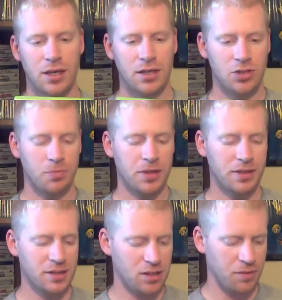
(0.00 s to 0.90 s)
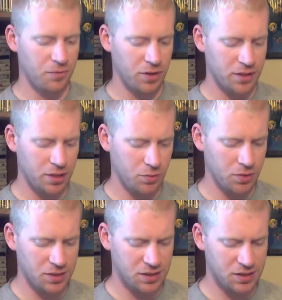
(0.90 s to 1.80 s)
So I picked this up for, I think it
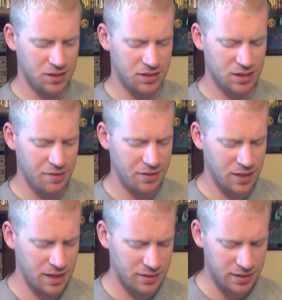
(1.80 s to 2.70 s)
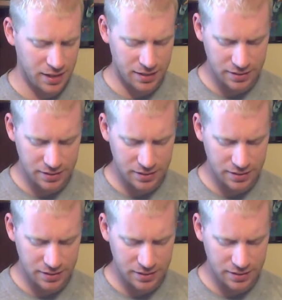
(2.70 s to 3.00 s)
was $7.99